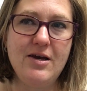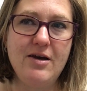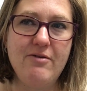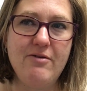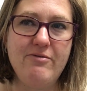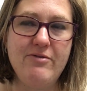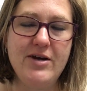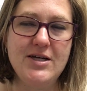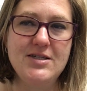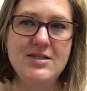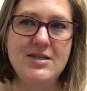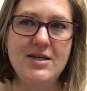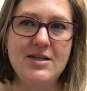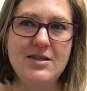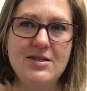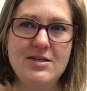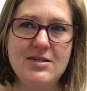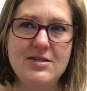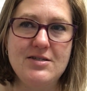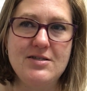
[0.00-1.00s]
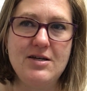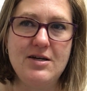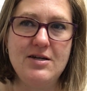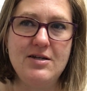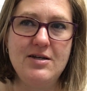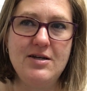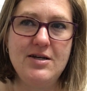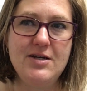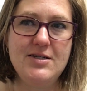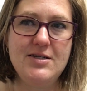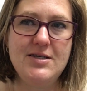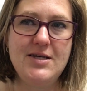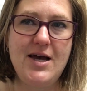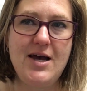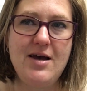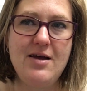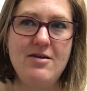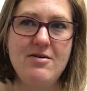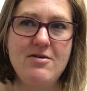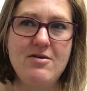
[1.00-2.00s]
effects that the sun has
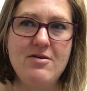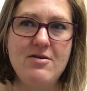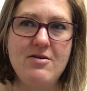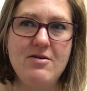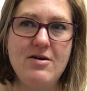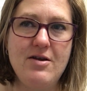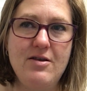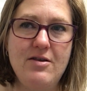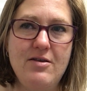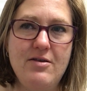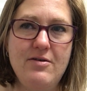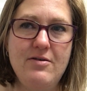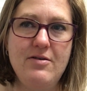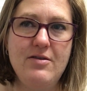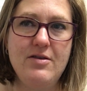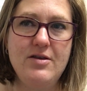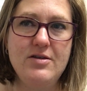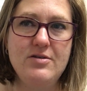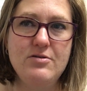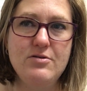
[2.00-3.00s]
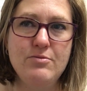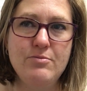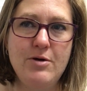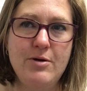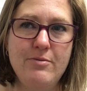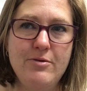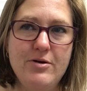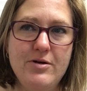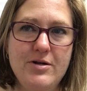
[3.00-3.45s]
had on this thermometer,